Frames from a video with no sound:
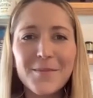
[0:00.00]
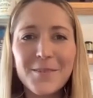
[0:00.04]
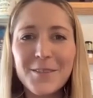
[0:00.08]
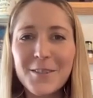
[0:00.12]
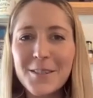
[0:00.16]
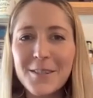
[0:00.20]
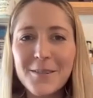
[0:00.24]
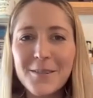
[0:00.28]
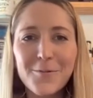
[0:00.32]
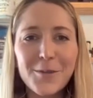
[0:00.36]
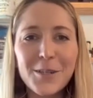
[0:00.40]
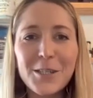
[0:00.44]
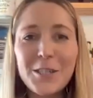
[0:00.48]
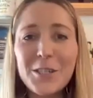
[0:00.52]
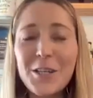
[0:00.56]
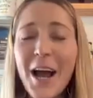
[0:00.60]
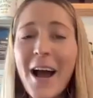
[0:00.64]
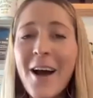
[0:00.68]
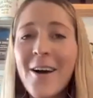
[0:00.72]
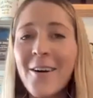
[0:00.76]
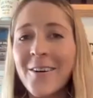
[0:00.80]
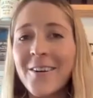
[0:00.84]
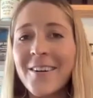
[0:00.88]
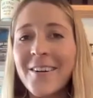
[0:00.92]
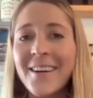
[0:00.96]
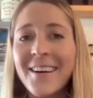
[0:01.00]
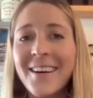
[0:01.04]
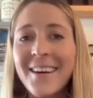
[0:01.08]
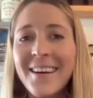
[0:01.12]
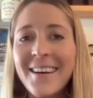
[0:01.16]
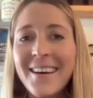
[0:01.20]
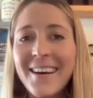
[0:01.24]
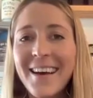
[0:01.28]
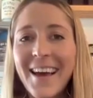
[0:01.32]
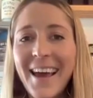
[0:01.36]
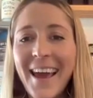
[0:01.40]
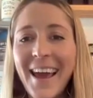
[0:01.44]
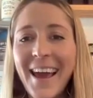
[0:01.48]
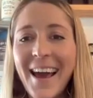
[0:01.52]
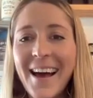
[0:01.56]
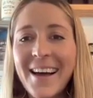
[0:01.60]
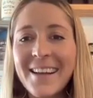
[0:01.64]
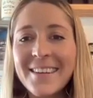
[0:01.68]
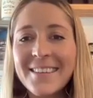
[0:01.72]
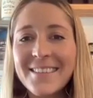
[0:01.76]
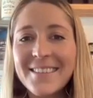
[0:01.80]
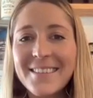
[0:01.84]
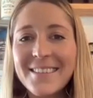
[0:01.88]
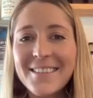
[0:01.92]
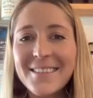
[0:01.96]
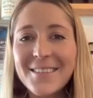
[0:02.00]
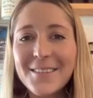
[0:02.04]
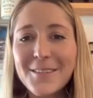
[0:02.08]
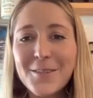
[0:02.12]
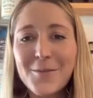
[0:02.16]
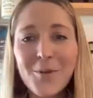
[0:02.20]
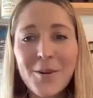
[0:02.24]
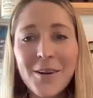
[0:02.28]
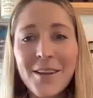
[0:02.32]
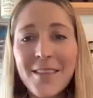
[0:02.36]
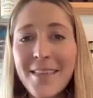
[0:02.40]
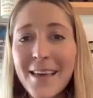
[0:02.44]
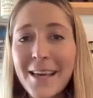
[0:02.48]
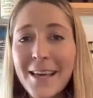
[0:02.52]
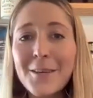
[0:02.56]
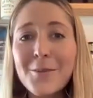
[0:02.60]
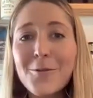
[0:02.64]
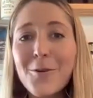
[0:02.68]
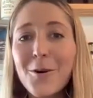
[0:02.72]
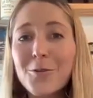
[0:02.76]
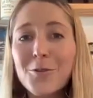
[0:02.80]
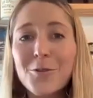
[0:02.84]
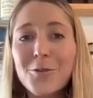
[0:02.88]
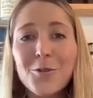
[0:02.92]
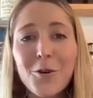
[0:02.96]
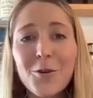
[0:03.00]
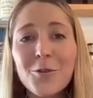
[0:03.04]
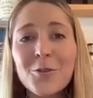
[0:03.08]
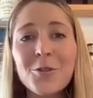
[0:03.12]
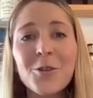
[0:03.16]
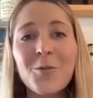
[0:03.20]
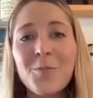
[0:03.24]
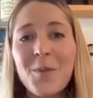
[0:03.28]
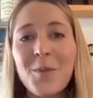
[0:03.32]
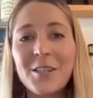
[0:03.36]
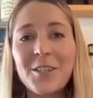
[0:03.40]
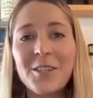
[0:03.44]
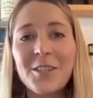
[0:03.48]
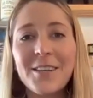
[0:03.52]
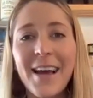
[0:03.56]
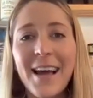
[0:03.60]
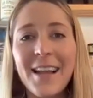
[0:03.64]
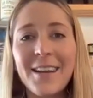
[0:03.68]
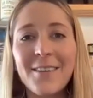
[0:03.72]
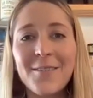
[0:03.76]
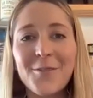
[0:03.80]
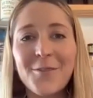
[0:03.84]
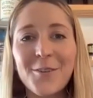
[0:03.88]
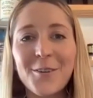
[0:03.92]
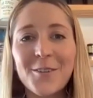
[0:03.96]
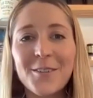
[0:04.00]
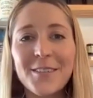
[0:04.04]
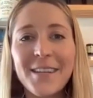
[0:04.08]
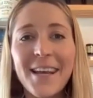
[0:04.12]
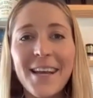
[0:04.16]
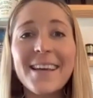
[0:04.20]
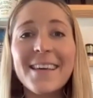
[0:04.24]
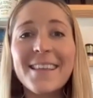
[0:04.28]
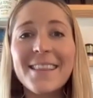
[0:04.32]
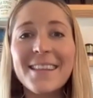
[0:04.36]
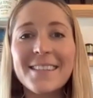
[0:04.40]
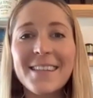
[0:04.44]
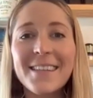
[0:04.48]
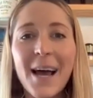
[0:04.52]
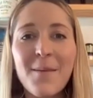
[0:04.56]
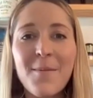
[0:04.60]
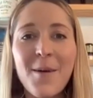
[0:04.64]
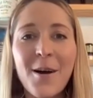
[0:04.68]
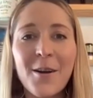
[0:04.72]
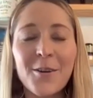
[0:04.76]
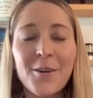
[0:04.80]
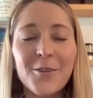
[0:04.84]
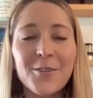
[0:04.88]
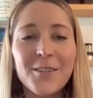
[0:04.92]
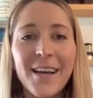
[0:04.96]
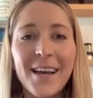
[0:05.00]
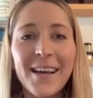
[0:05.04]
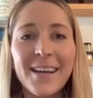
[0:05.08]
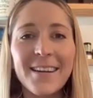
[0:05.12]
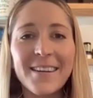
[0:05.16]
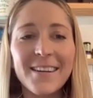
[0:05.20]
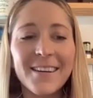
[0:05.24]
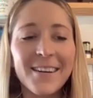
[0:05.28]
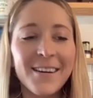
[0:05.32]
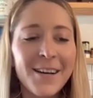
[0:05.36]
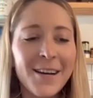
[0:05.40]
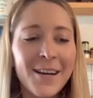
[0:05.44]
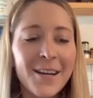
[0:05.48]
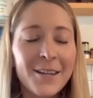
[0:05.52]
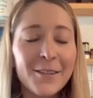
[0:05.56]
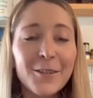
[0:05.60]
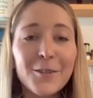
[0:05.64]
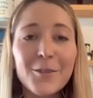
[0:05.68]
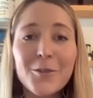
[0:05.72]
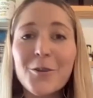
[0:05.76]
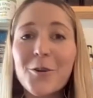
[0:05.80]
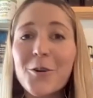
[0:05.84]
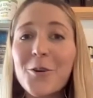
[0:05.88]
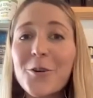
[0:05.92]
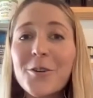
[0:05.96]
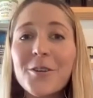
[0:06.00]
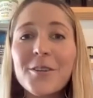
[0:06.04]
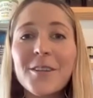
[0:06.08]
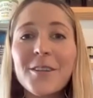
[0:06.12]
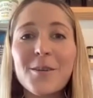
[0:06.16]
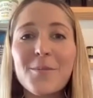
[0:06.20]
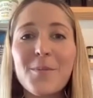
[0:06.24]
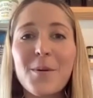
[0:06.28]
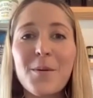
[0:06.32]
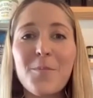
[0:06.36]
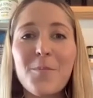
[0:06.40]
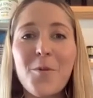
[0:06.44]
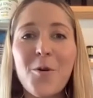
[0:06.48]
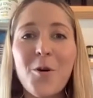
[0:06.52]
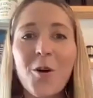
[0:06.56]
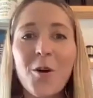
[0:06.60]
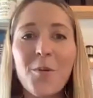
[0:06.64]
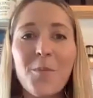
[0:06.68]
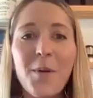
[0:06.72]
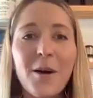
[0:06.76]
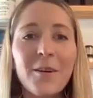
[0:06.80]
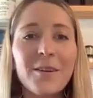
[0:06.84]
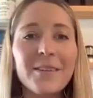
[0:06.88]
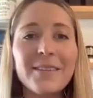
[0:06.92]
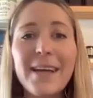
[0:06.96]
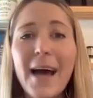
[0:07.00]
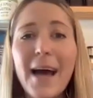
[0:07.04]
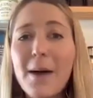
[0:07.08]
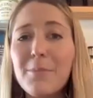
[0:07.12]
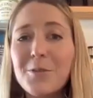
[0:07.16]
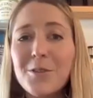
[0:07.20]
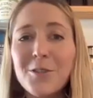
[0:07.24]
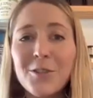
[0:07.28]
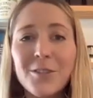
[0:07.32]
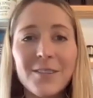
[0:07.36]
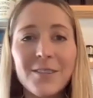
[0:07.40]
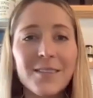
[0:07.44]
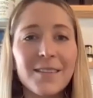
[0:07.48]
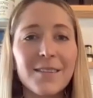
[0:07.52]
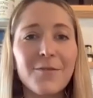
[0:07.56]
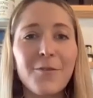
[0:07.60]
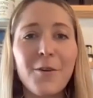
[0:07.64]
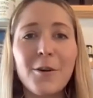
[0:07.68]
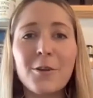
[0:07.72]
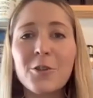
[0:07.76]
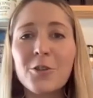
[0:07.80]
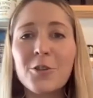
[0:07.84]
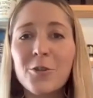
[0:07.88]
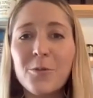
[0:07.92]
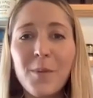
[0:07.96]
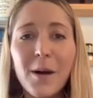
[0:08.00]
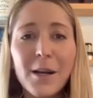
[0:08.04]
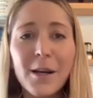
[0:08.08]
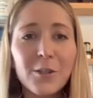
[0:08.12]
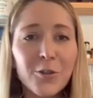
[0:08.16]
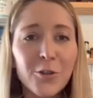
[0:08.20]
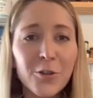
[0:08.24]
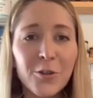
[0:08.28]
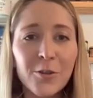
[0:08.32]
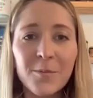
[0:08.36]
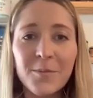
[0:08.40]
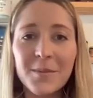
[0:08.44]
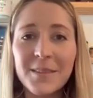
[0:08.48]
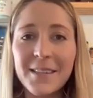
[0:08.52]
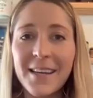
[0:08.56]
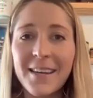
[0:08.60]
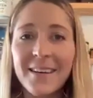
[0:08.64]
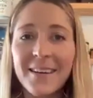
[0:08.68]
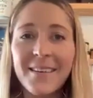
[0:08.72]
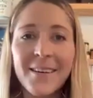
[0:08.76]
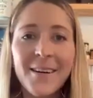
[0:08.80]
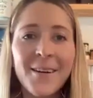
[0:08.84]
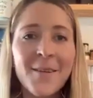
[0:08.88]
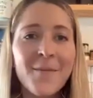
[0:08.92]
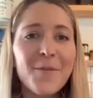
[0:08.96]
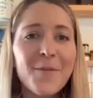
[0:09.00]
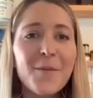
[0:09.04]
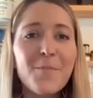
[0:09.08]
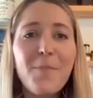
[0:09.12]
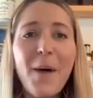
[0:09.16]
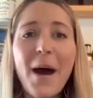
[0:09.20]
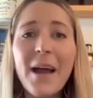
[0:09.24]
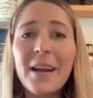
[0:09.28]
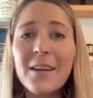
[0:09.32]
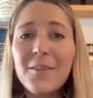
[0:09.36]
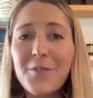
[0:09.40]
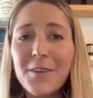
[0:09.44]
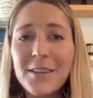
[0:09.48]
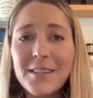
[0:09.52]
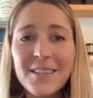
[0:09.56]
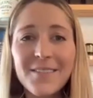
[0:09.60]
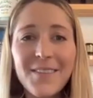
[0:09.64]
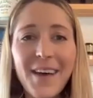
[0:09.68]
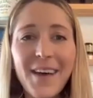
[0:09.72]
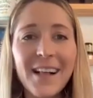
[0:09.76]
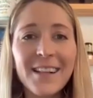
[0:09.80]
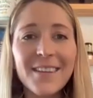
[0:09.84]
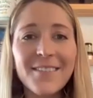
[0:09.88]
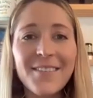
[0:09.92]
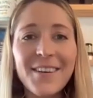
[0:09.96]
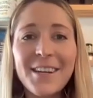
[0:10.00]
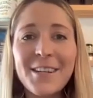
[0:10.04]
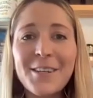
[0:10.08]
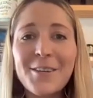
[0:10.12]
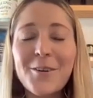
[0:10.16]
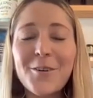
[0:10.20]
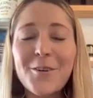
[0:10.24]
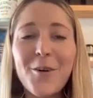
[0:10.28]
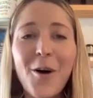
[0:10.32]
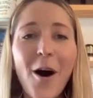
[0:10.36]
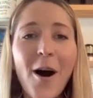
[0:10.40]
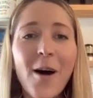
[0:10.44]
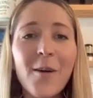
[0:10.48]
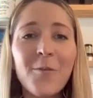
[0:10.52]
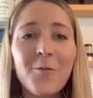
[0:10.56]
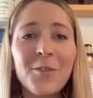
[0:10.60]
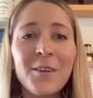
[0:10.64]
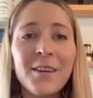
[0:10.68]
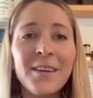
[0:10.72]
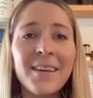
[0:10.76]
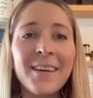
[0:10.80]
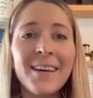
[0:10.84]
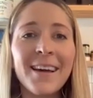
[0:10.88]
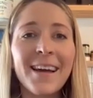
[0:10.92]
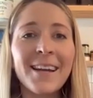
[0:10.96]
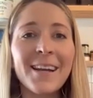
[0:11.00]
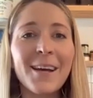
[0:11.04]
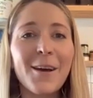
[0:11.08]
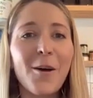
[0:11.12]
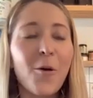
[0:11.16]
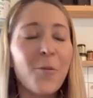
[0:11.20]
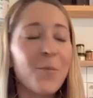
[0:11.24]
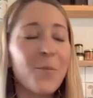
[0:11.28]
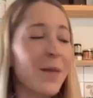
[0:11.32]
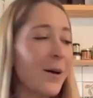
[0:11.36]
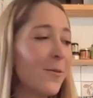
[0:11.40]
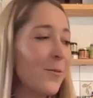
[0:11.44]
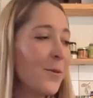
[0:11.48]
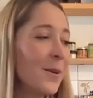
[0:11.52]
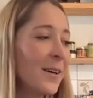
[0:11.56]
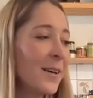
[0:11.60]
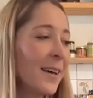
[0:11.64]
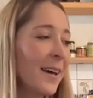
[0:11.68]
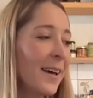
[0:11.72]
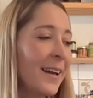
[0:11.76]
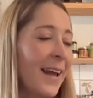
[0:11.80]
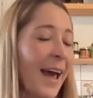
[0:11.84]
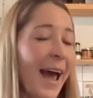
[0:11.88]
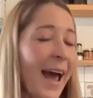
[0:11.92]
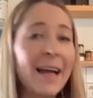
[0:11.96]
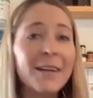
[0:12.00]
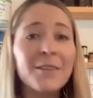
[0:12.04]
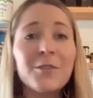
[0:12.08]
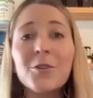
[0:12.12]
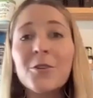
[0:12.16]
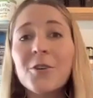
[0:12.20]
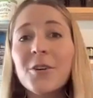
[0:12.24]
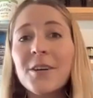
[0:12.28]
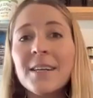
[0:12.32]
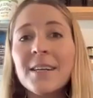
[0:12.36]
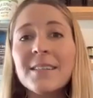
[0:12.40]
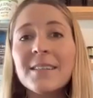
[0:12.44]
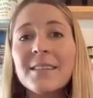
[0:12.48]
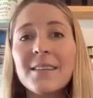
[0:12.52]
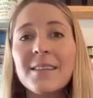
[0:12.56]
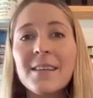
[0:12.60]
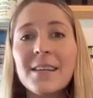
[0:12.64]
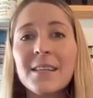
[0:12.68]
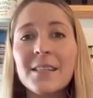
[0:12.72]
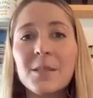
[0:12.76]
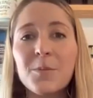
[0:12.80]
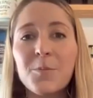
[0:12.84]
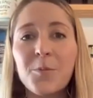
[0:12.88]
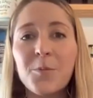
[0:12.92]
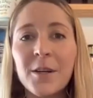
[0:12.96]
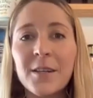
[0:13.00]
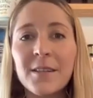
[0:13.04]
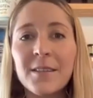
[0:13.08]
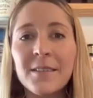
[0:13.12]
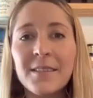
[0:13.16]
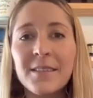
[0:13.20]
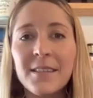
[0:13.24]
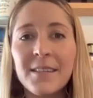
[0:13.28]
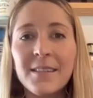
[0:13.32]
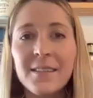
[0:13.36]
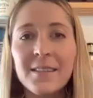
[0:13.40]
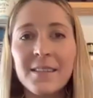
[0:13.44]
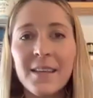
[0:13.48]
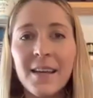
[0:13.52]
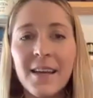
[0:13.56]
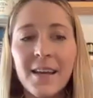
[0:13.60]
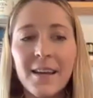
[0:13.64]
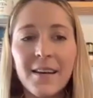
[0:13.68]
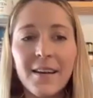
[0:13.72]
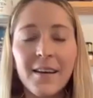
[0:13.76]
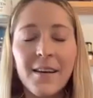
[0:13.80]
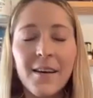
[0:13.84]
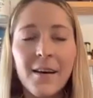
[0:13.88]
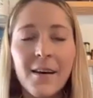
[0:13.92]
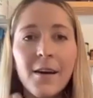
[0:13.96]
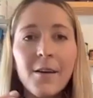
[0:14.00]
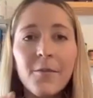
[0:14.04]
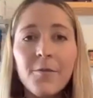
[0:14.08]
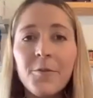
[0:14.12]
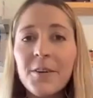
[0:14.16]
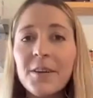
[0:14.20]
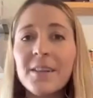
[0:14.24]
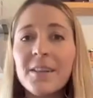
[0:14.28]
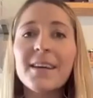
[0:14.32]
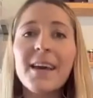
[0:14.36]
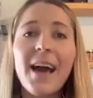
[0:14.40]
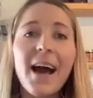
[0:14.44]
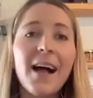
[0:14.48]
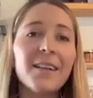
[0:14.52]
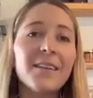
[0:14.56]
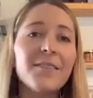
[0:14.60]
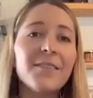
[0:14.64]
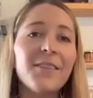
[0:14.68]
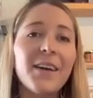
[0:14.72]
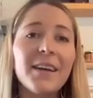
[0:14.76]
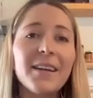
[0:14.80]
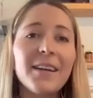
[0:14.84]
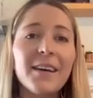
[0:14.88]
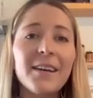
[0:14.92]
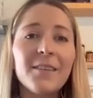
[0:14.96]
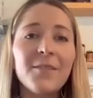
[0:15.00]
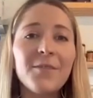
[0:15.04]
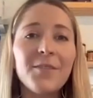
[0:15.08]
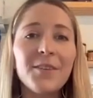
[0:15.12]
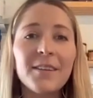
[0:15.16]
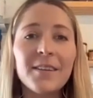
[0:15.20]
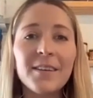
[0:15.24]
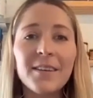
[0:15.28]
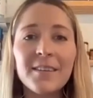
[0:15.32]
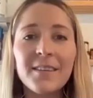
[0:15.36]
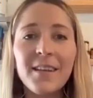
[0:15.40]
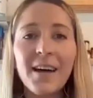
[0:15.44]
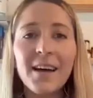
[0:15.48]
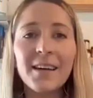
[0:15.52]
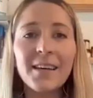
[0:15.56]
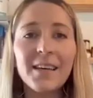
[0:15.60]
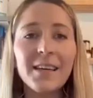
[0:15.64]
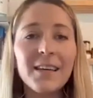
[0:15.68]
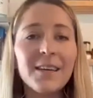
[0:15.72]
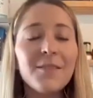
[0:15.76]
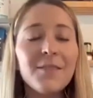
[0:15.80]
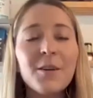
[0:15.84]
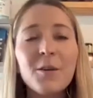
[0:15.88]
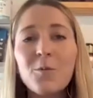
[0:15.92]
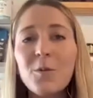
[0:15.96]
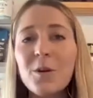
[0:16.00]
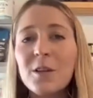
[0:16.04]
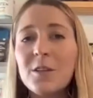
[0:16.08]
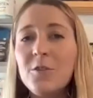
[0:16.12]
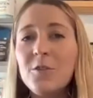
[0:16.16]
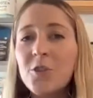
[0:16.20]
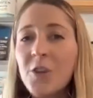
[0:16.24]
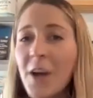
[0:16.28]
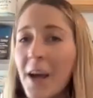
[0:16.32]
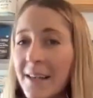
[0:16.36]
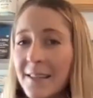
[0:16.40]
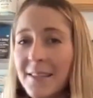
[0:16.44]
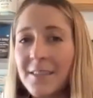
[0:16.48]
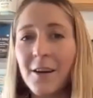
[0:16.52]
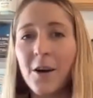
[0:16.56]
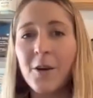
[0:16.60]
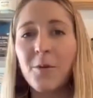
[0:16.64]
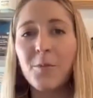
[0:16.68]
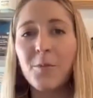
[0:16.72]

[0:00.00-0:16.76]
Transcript: just reach out. And just want to thank you all so much again for taking the time out of your day to learn a little bit more about adaptogens and functional mushrooms and the benefits of elevating your coffee. And I hope that we can enter into this spring season feeling elevated, feeling like even with just